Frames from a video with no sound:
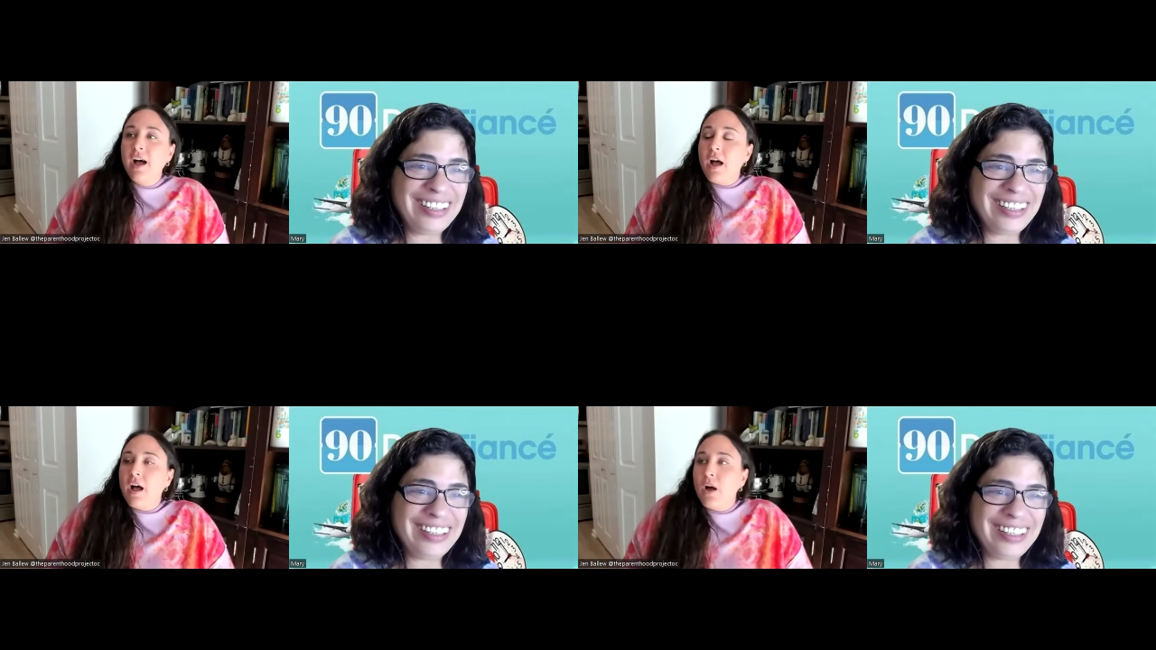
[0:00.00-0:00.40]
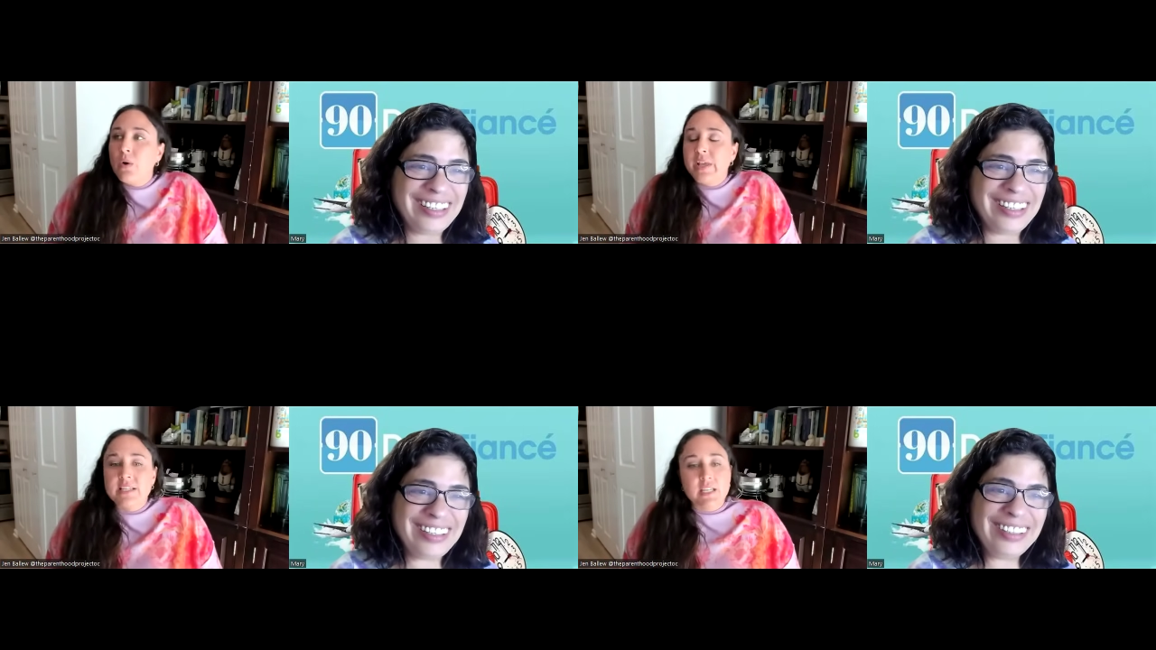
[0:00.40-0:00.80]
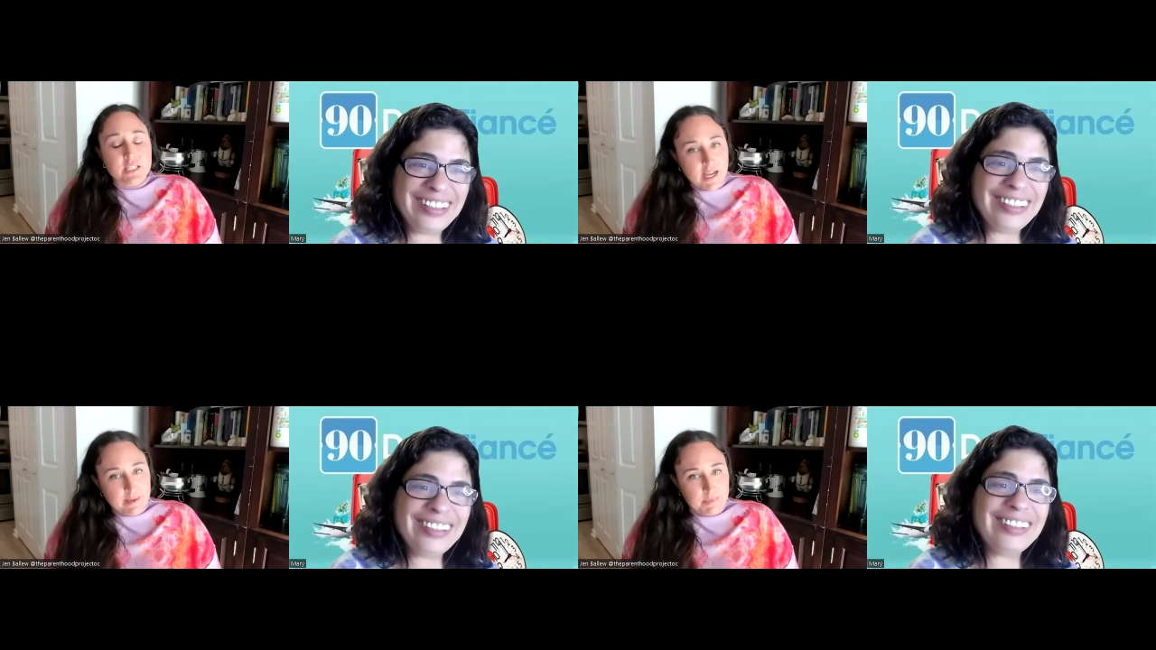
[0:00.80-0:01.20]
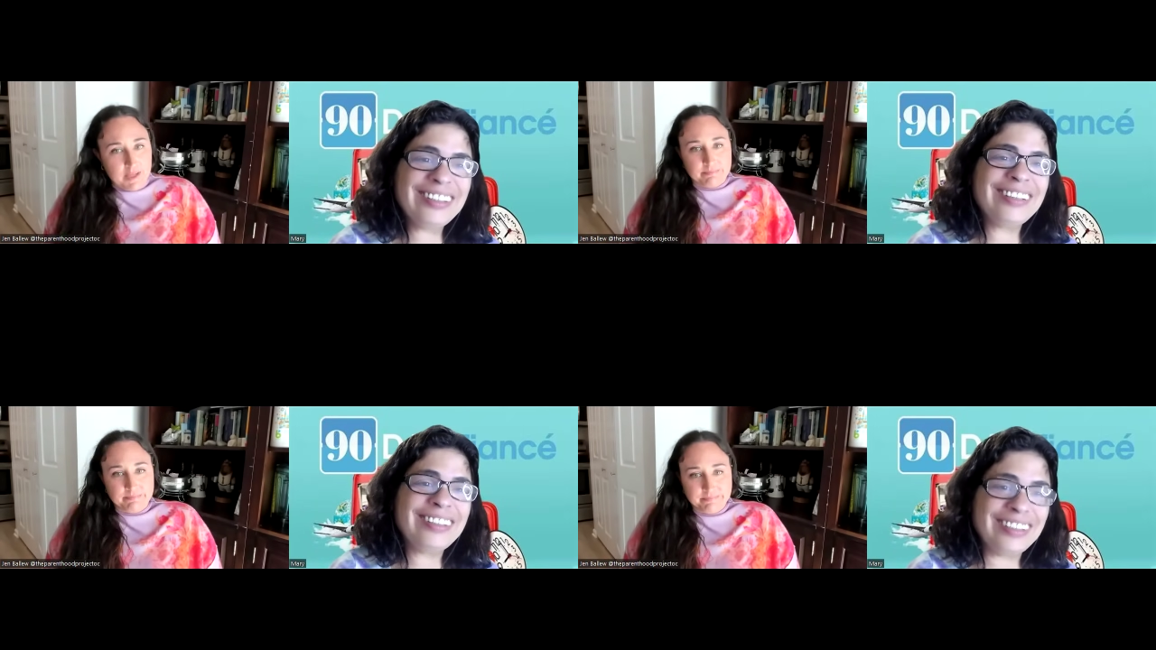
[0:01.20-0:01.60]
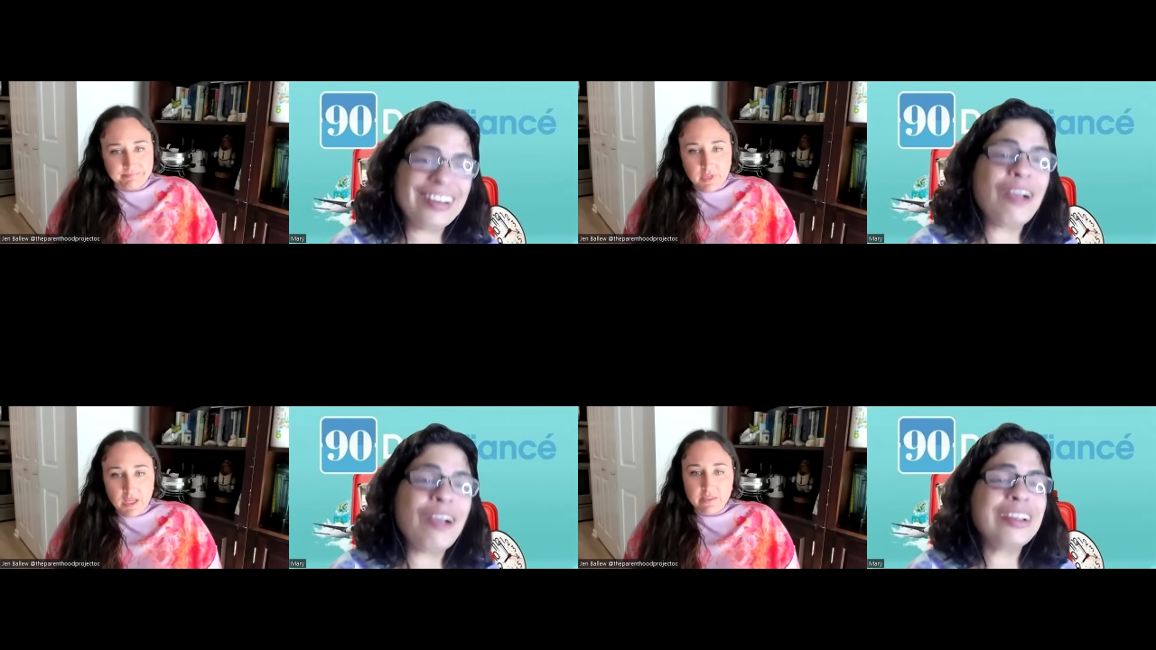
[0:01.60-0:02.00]
Speaker 1: oh, his excitement.
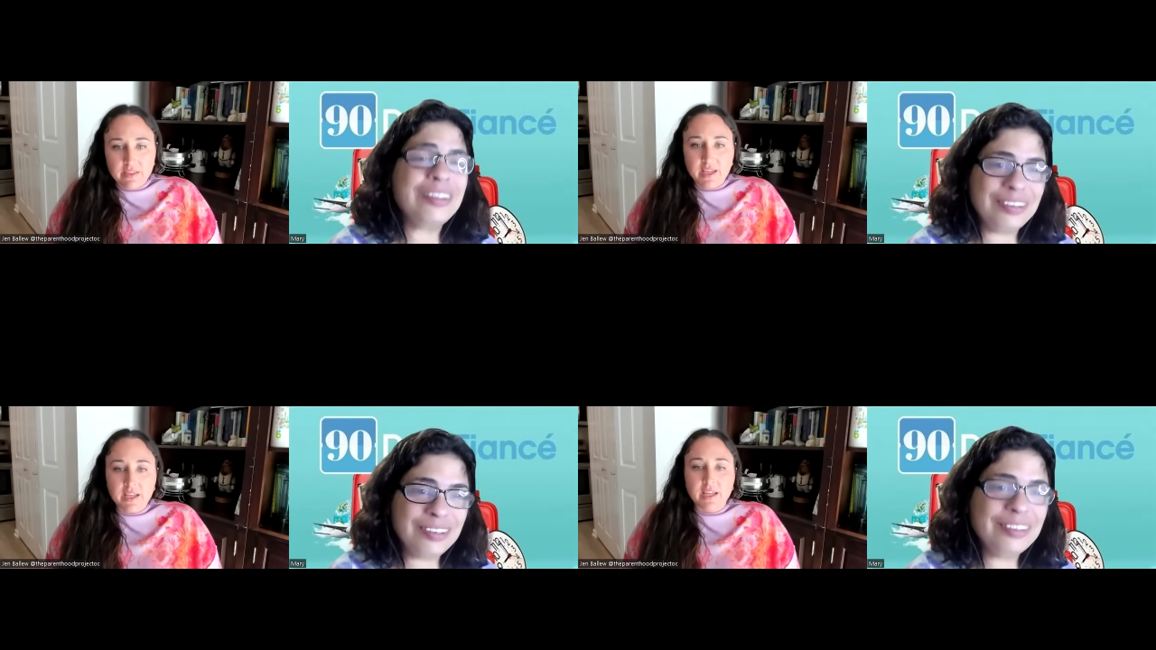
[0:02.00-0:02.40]
Okay.